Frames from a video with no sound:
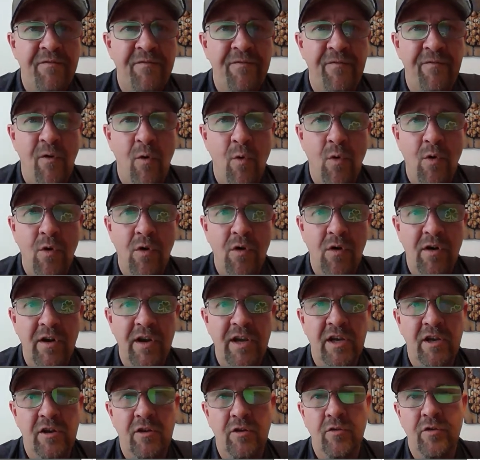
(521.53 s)
4
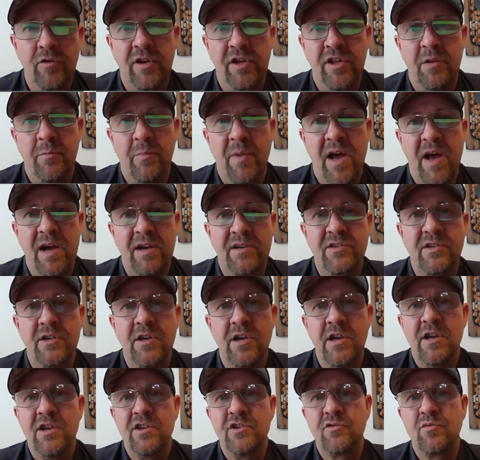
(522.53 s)
including the box.
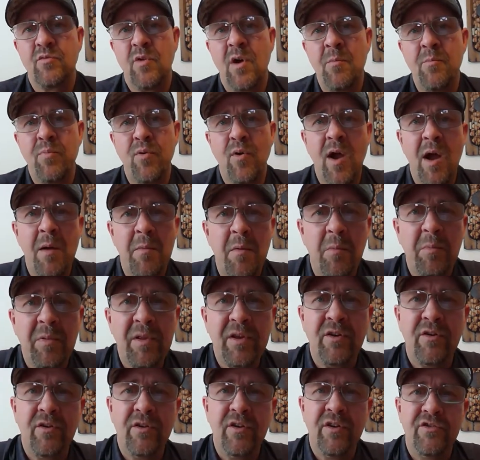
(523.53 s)
So I'm probably
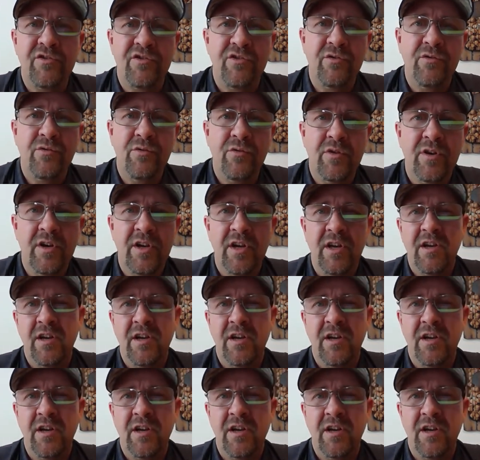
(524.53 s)
going to do